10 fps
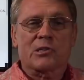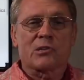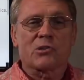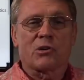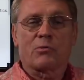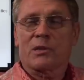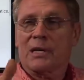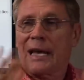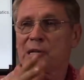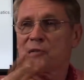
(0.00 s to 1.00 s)
concerned with
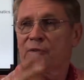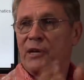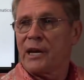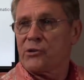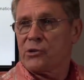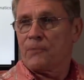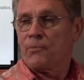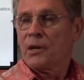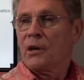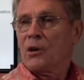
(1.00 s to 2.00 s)
classification.
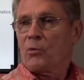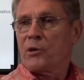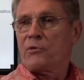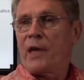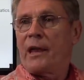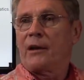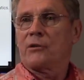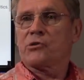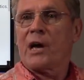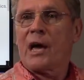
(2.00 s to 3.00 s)
We do that in
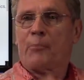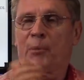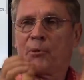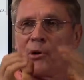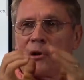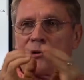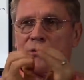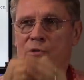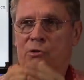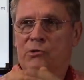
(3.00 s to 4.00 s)
our shop. We put all the
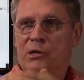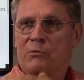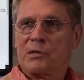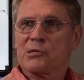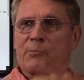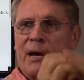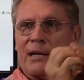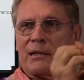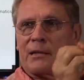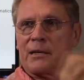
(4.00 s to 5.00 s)
screws in one
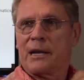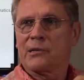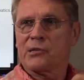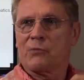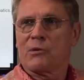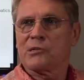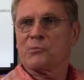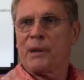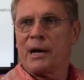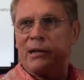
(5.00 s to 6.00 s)
spot, the nails in one
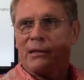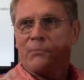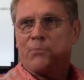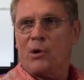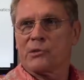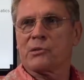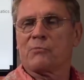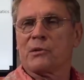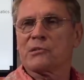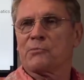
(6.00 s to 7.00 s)
spot, the bolts
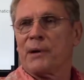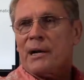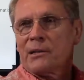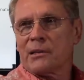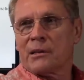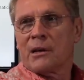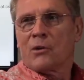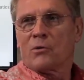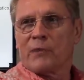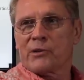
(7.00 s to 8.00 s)
in one spot, the
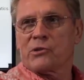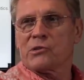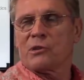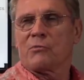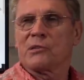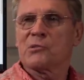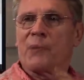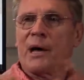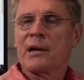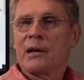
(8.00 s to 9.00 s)
wrenches in one
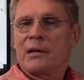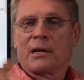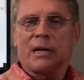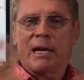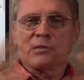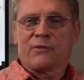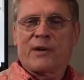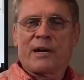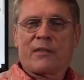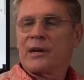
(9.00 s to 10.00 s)
spot. You
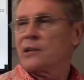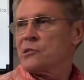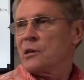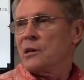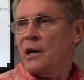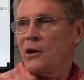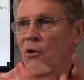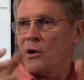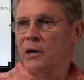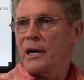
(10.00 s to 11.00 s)
classify things and
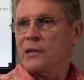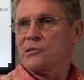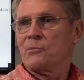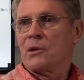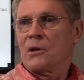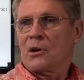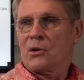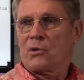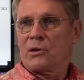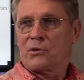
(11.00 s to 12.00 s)
organize them
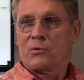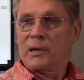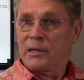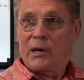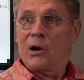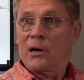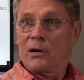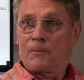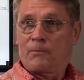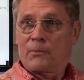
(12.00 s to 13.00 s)
according to what they
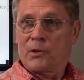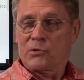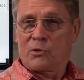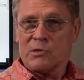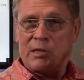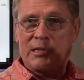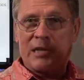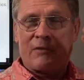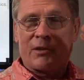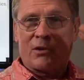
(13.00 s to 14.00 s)
are. There's no sense
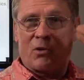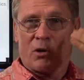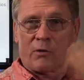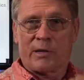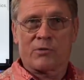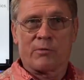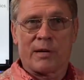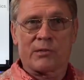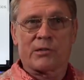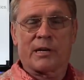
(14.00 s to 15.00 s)
having the quarter-inch
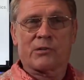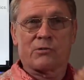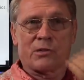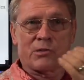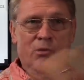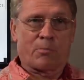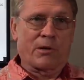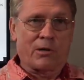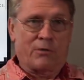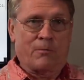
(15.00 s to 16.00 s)
wrench next to the
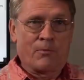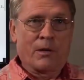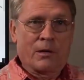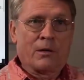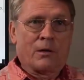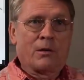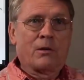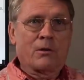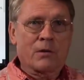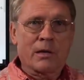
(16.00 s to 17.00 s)
superglue.
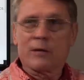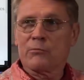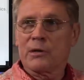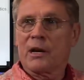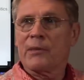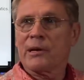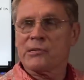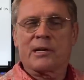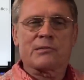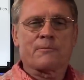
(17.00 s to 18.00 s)
Okay, it would not make
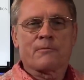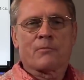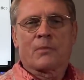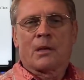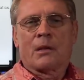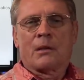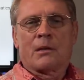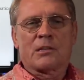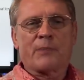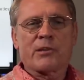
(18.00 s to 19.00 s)
sense.
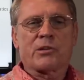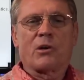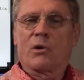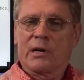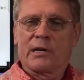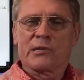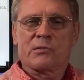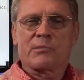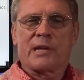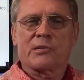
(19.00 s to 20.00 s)
Especially
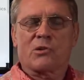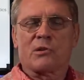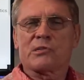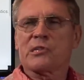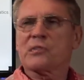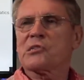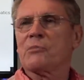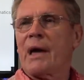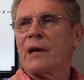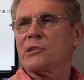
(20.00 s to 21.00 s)
organisms, that is called
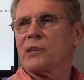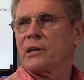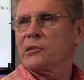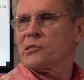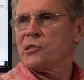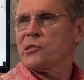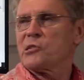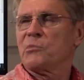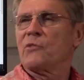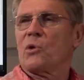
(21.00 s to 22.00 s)
systematics, getting a
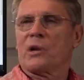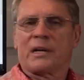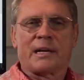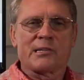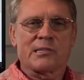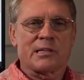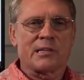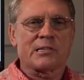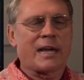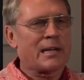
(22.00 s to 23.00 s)
system of organizing
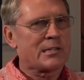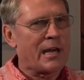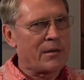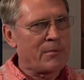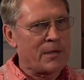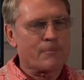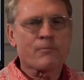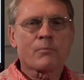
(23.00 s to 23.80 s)
things, taxonomy.